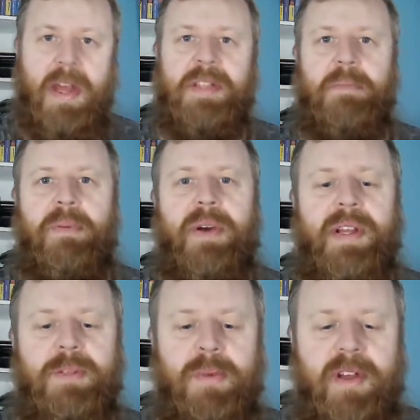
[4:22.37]
amazing
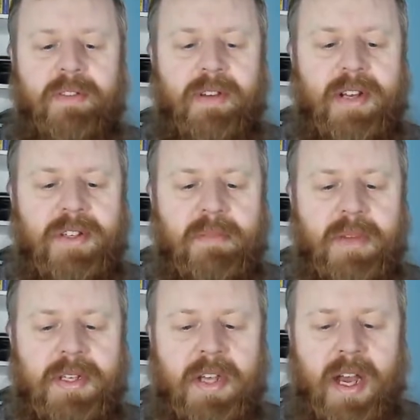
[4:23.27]
players play for
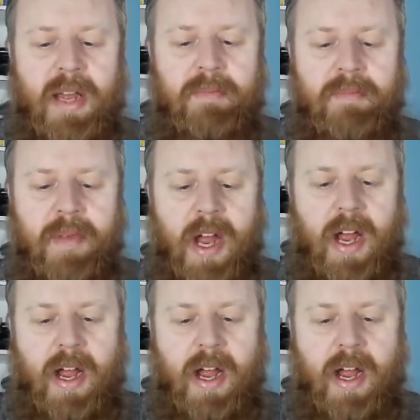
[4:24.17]
Rangers in my time.